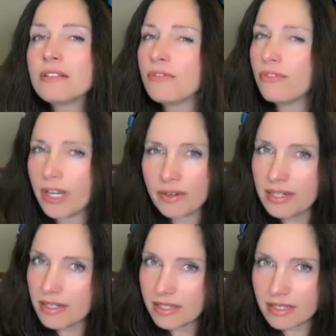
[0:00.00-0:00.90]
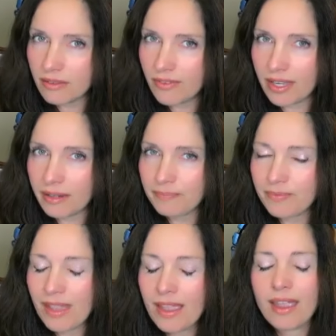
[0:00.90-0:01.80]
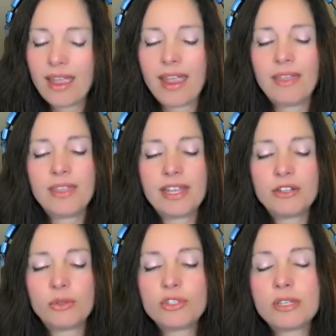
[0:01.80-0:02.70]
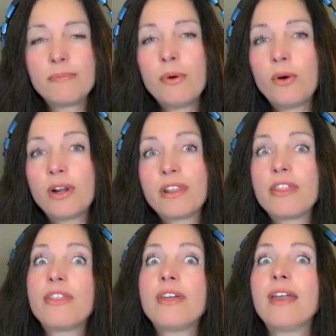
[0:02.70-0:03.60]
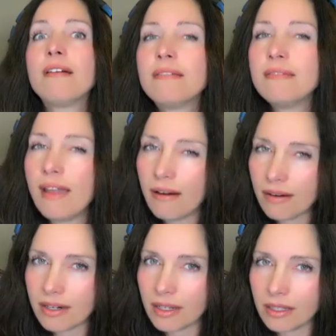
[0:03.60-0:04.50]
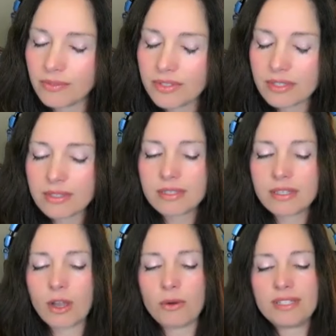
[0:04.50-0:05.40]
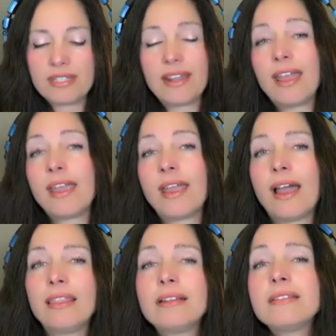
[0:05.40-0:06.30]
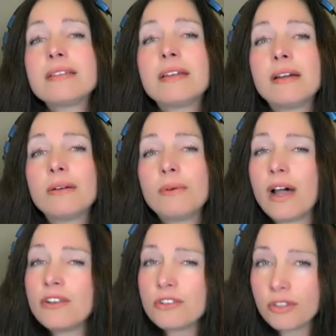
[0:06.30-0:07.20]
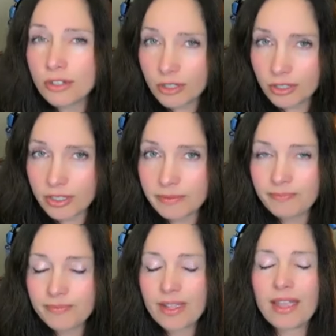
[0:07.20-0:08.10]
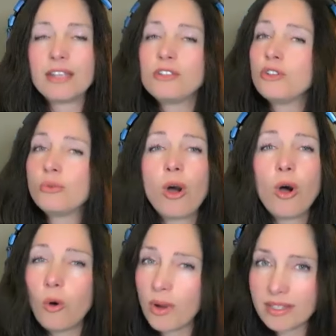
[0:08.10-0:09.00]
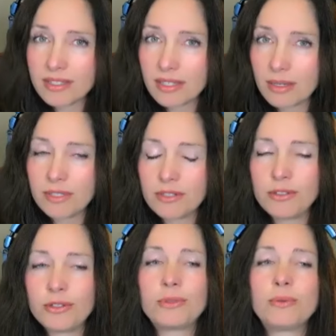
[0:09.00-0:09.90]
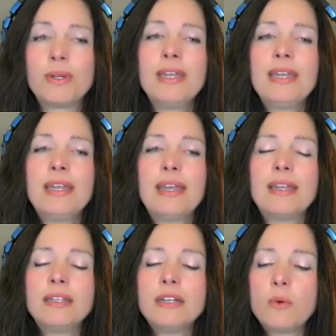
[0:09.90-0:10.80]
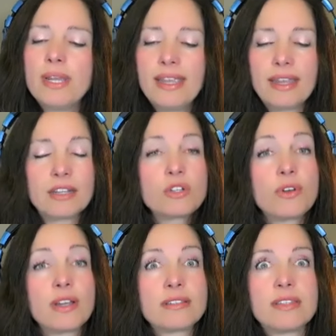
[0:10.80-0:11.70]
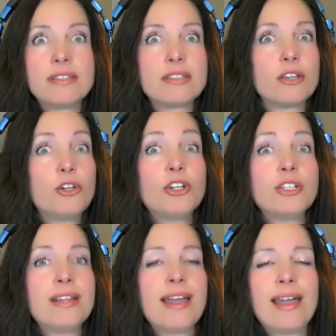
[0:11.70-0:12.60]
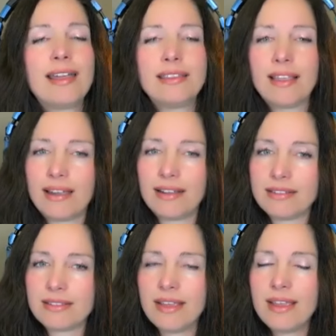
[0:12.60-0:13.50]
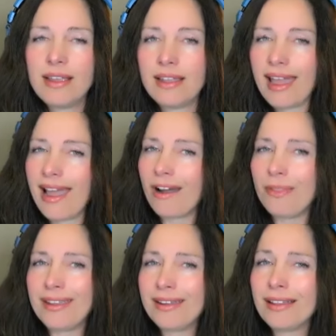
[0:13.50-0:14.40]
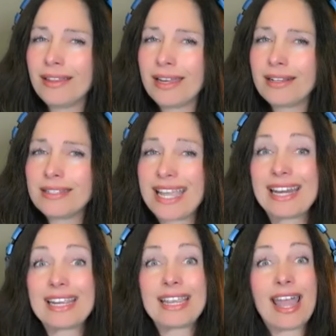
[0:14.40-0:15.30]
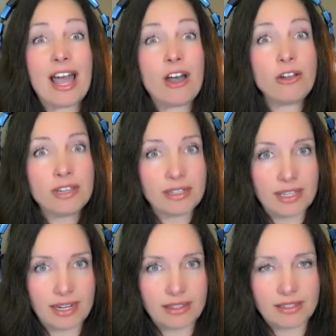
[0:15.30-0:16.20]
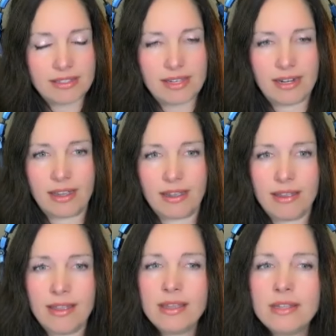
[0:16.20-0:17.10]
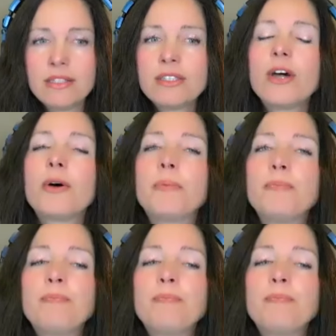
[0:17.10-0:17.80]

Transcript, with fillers: are very deceiving and they do support their narratives. So today I'd like to go under the hood as you always seem to do. And, you know, we can't trust these good headlines and how they collect and calculate the data. So